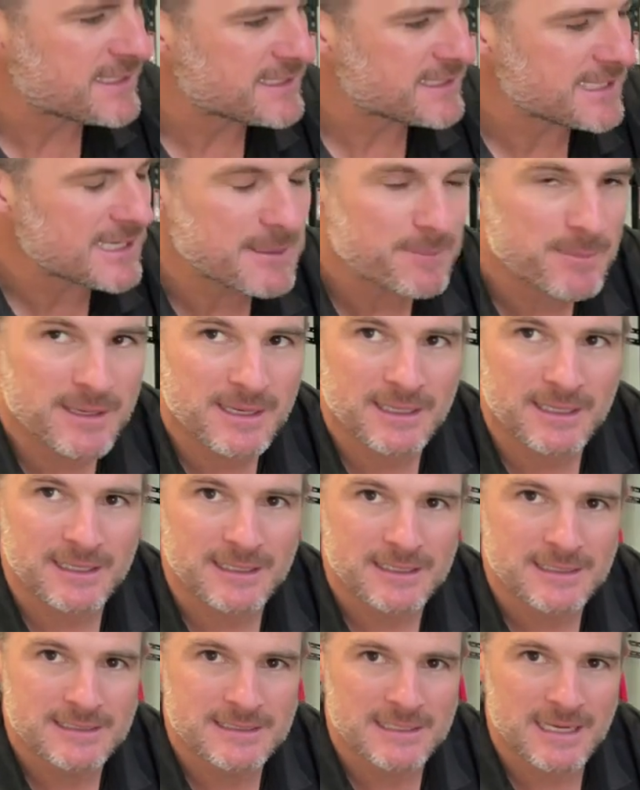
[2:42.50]
tibia
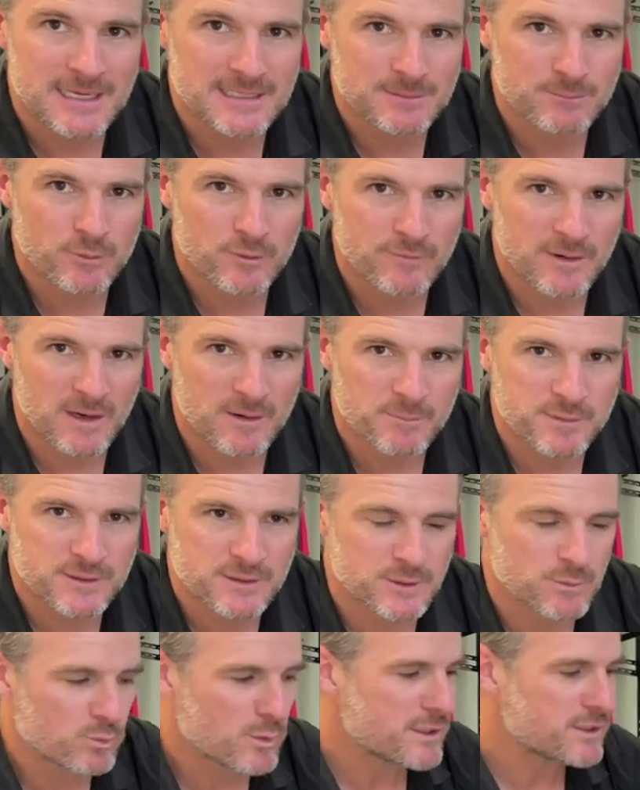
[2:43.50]
doesn't move out of
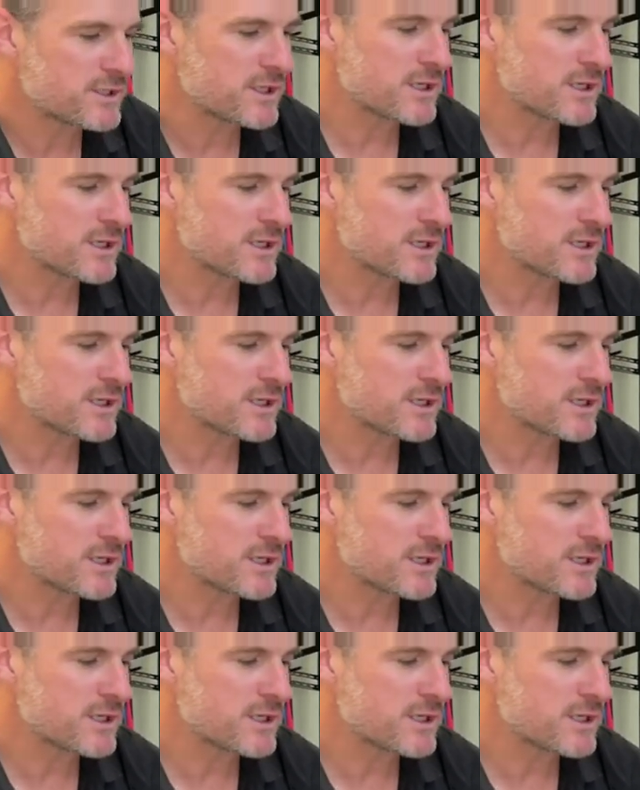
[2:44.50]
position. Once